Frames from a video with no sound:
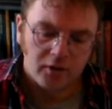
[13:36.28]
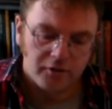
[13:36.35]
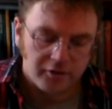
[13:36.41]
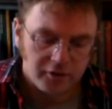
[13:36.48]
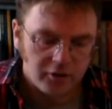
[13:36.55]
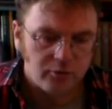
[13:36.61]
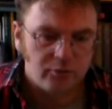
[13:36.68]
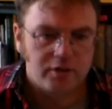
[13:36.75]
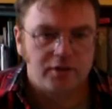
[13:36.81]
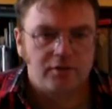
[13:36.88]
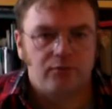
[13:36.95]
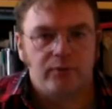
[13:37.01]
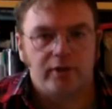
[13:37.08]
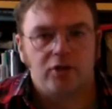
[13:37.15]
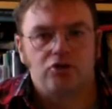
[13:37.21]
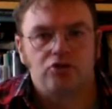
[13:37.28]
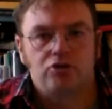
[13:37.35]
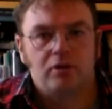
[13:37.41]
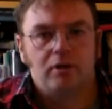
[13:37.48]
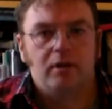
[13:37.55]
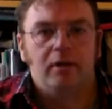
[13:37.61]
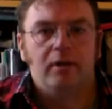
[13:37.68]
the newest of
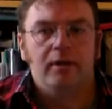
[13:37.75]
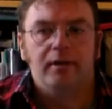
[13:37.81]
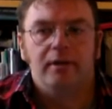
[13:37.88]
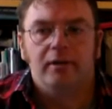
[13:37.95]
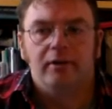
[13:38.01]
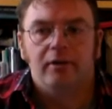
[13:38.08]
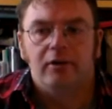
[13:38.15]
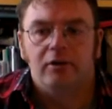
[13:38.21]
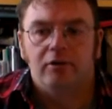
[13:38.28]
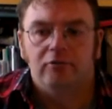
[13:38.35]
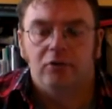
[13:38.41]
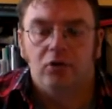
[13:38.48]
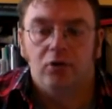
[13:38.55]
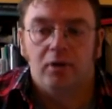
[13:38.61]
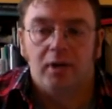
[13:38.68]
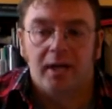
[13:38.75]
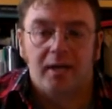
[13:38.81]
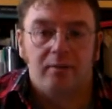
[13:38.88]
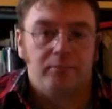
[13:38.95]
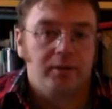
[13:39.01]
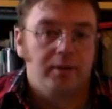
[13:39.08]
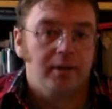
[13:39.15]
which, Eagle and Ark Royal,
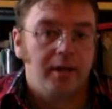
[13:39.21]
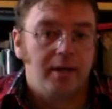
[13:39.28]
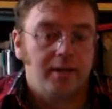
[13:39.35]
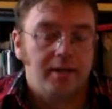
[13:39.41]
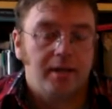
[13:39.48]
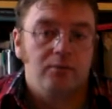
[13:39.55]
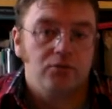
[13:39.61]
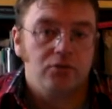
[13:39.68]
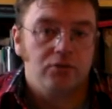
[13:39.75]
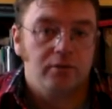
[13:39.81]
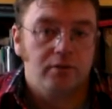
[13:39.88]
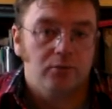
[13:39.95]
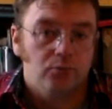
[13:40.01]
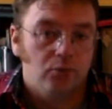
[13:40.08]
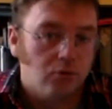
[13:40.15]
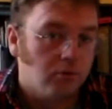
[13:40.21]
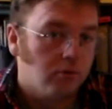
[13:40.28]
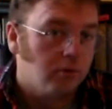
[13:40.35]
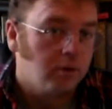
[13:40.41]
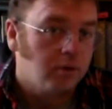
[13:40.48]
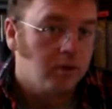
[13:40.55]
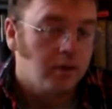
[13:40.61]
had been laid down during the war,